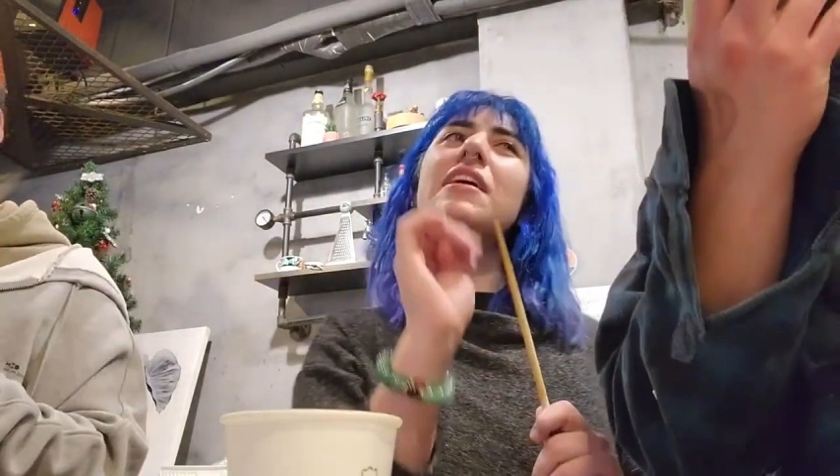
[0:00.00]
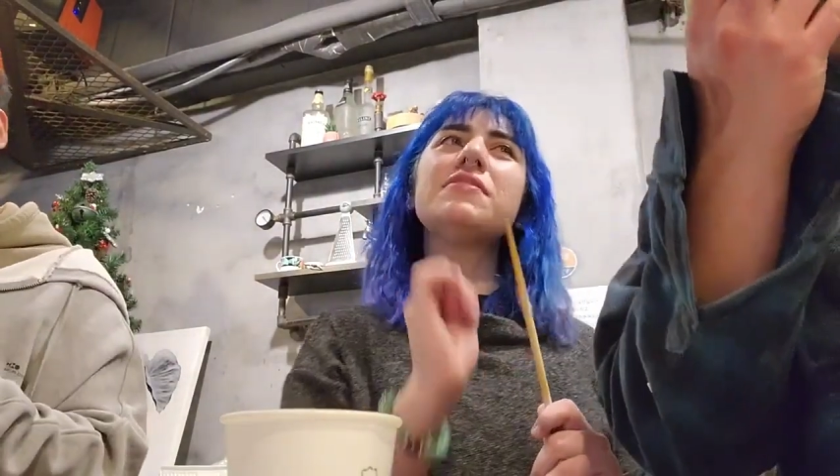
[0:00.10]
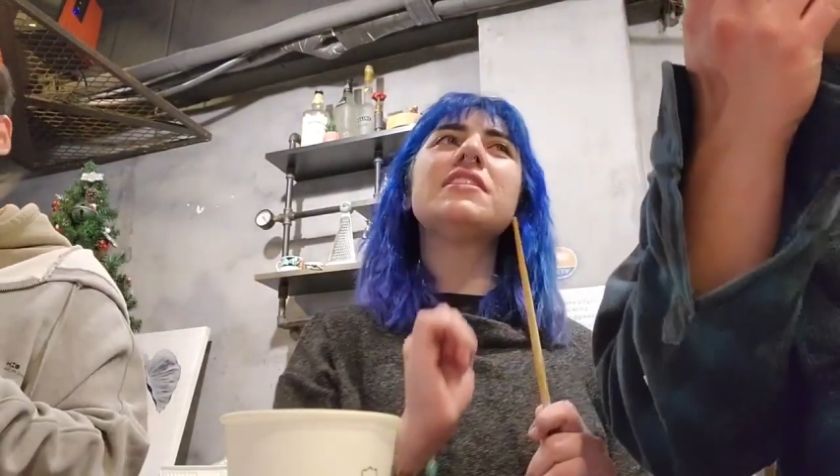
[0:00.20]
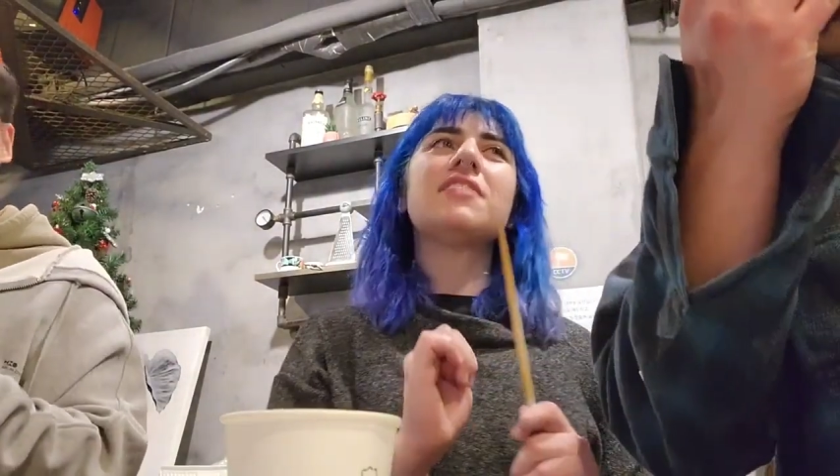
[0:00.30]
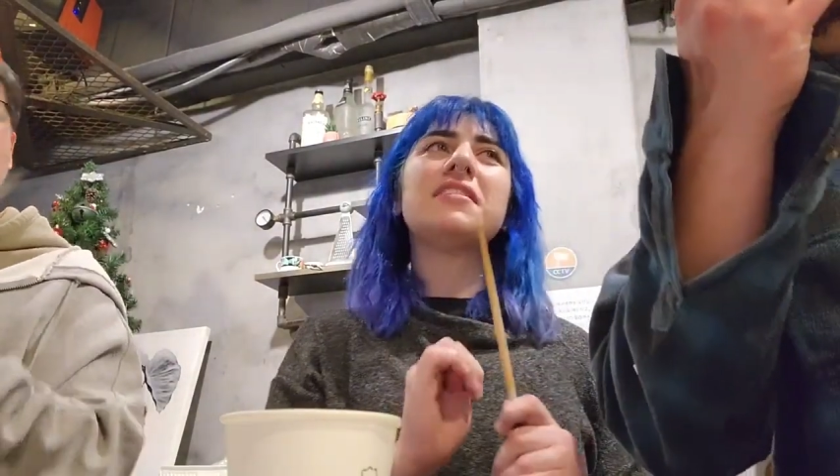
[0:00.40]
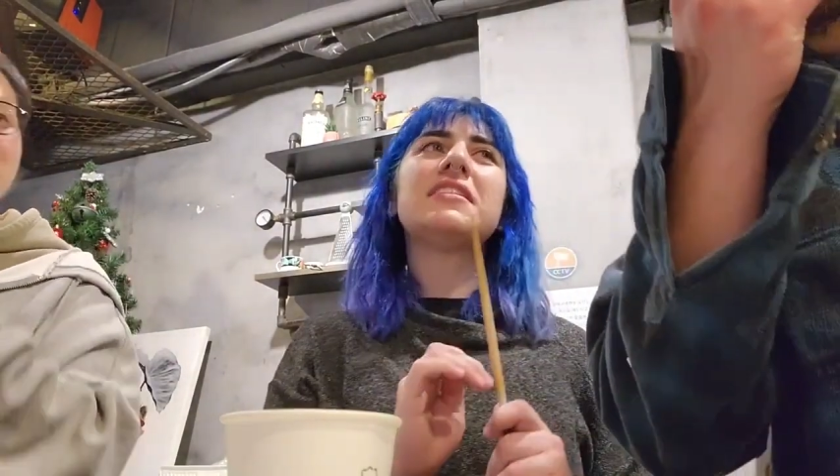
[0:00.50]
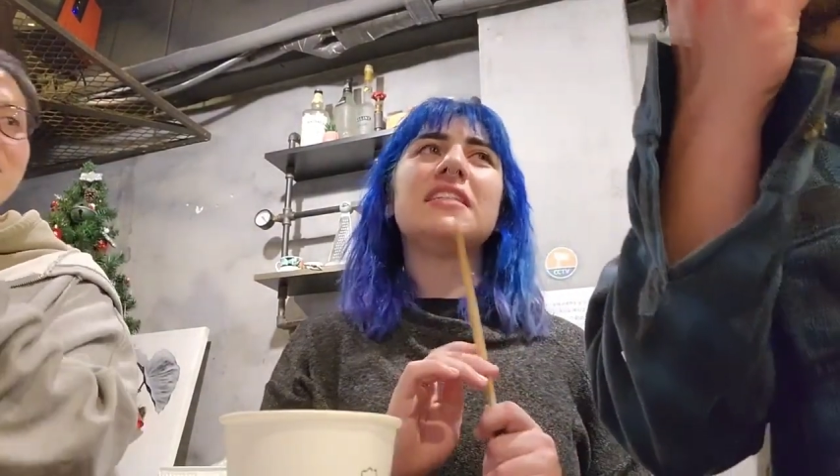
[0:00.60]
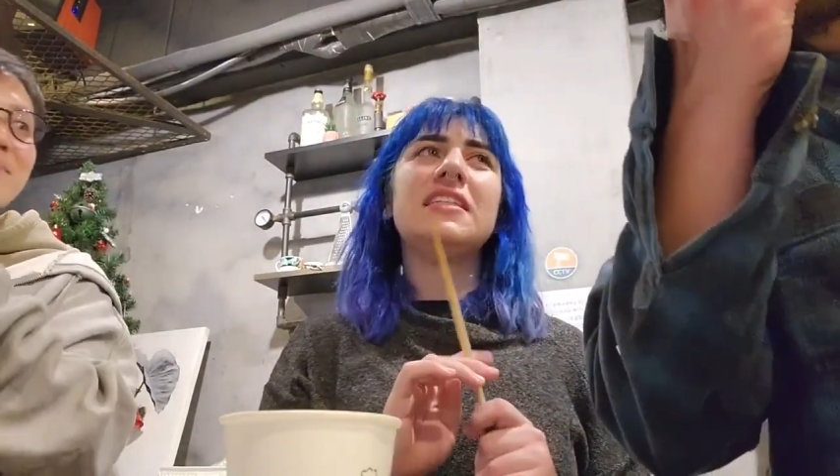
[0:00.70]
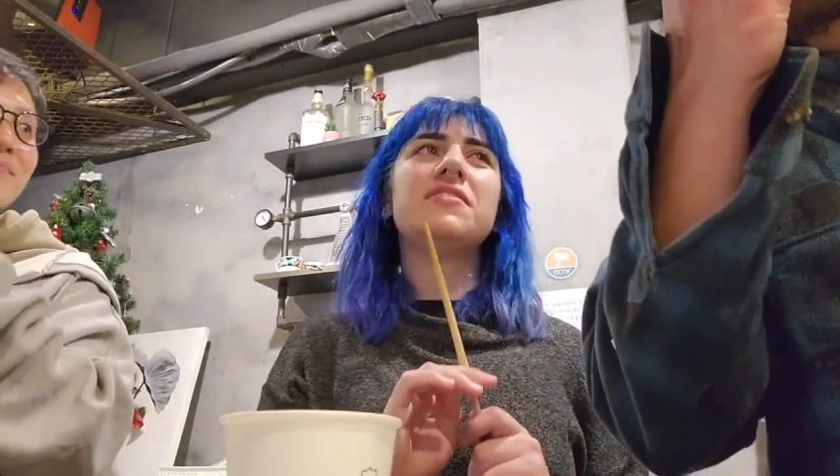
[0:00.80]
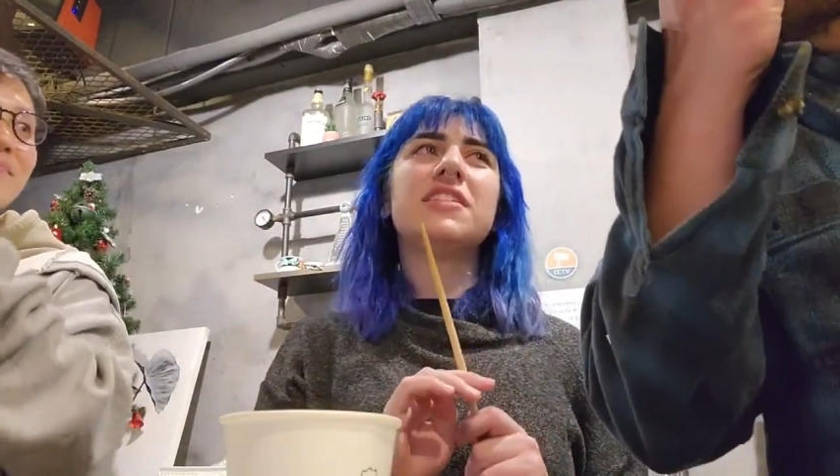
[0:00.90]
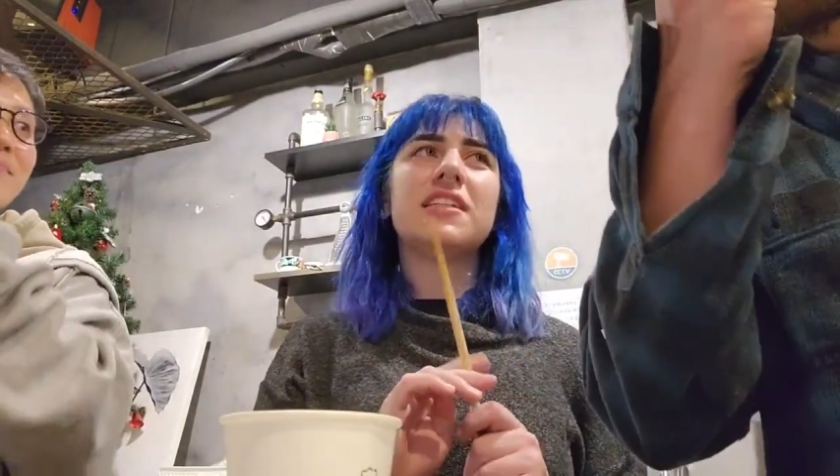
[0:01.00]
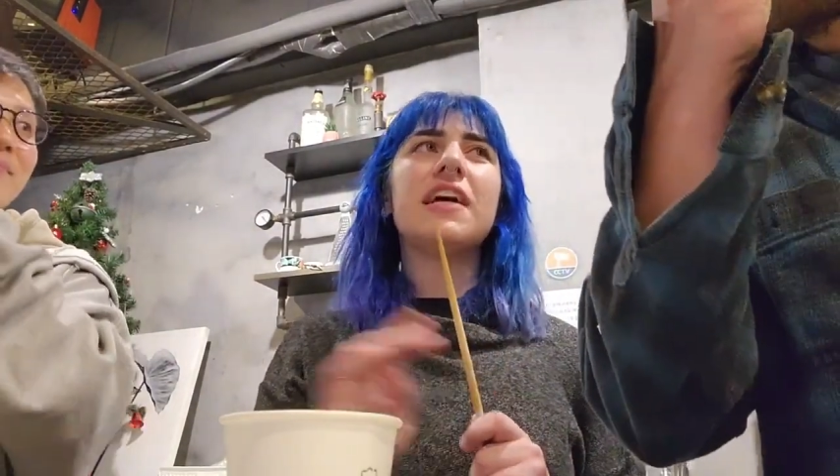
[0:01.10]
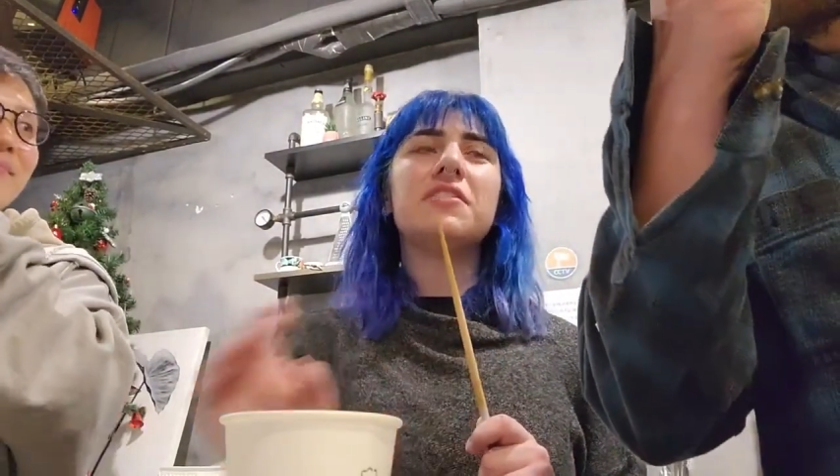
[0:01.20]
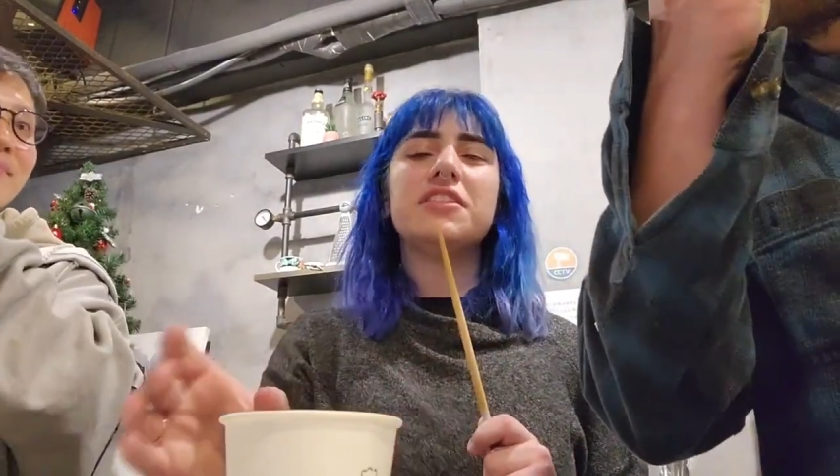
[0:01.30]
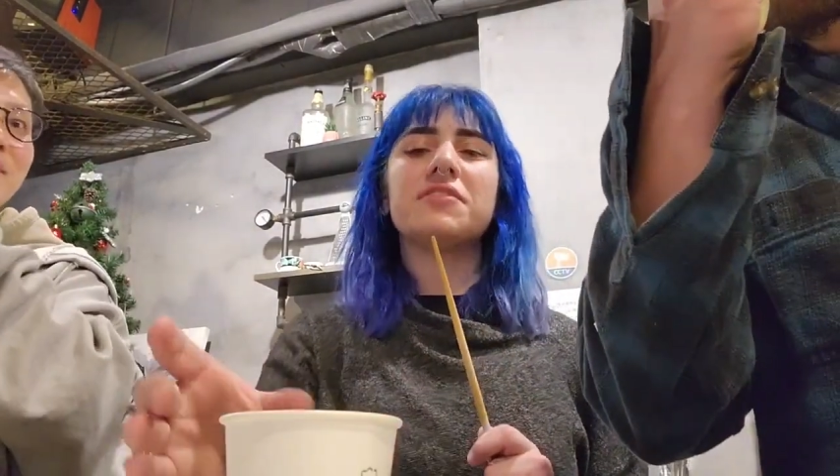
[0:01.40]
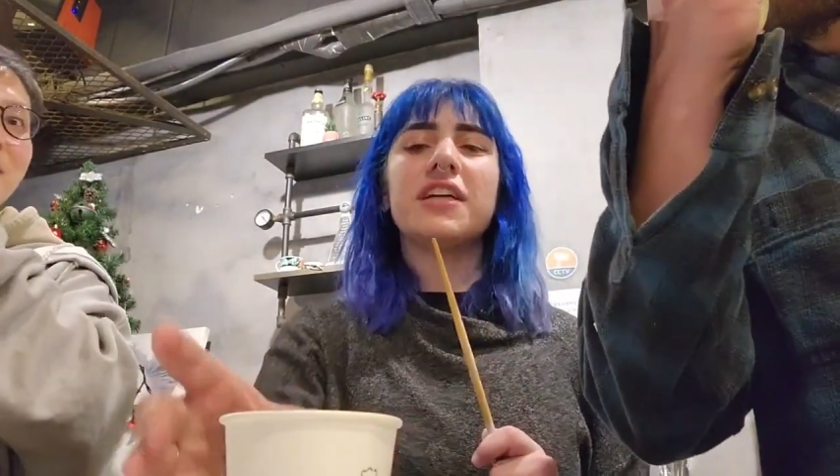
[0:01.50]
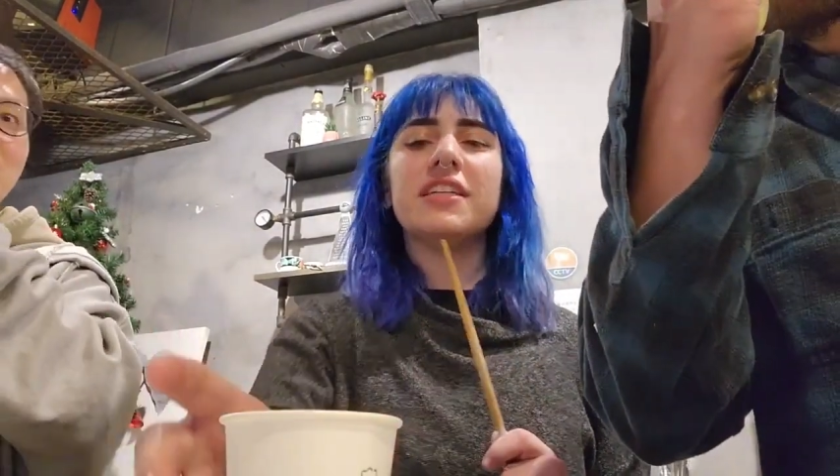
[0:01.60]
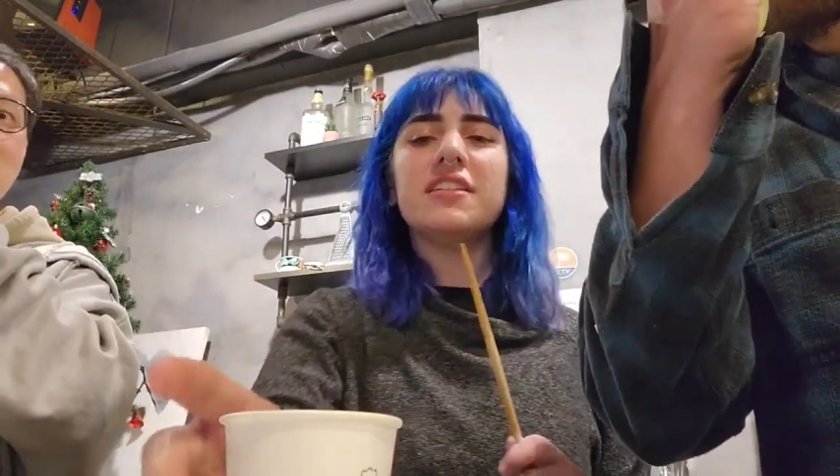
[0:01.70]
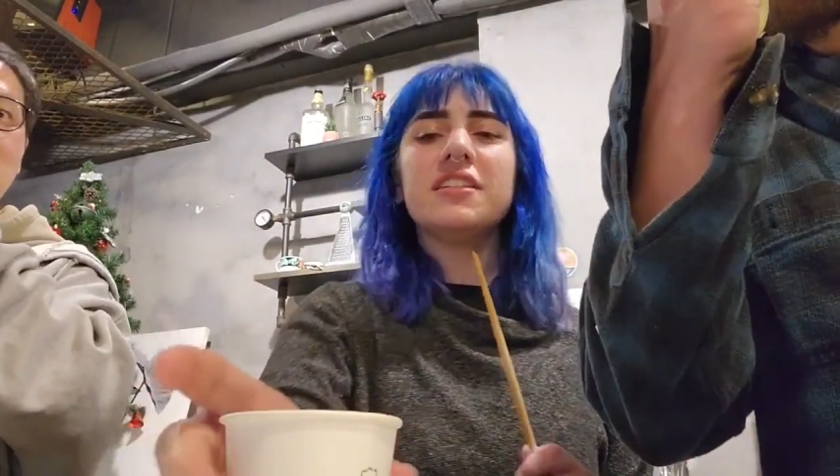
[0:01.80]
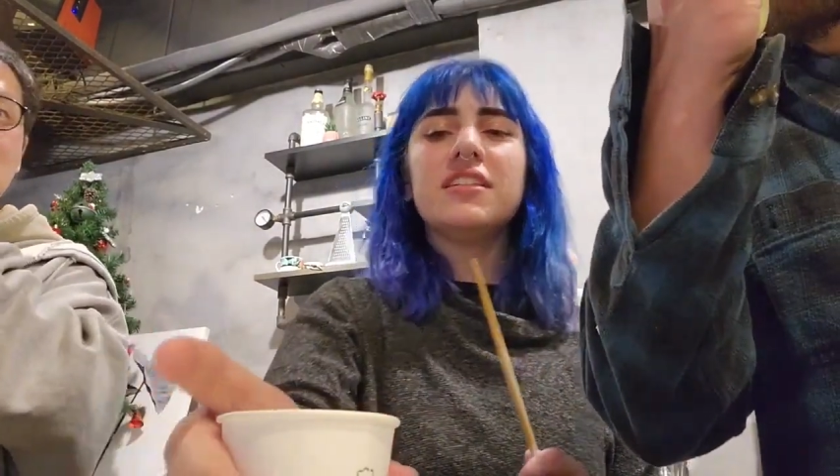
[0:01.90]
definitely does it even it out, you're right.